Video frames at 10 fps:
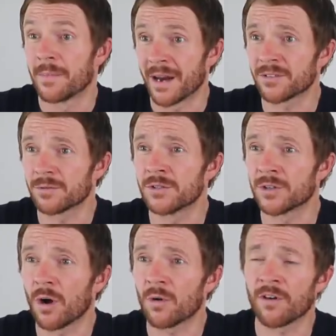But as a
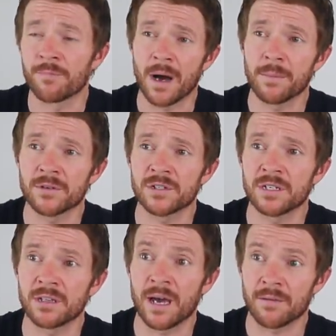result of
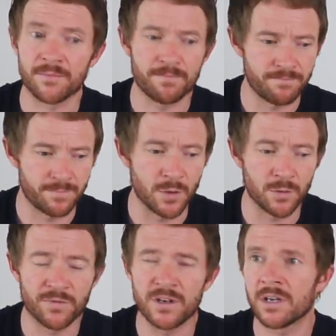publishing that
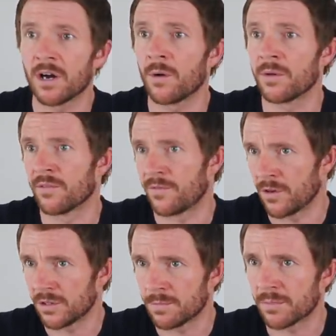build video and the
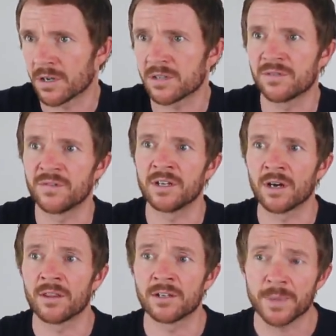first impressions
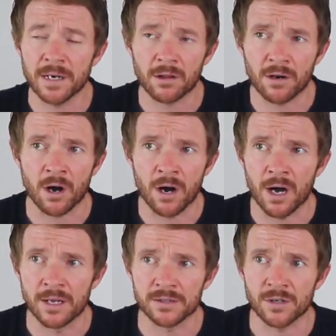video, there's been a lot of
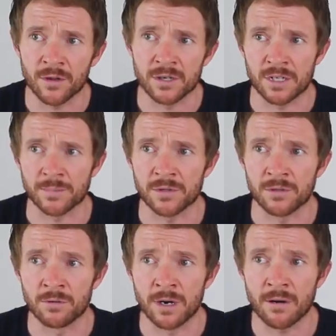eyes on the Chapter
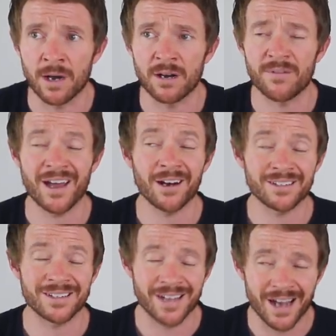2 Rere and I've had
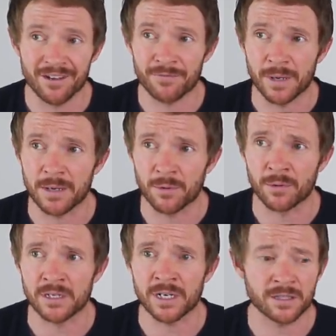a ton of people
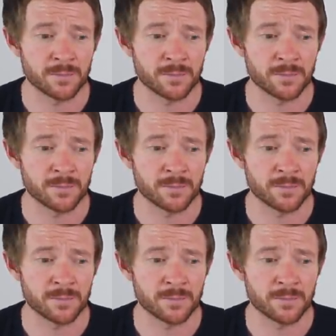reach out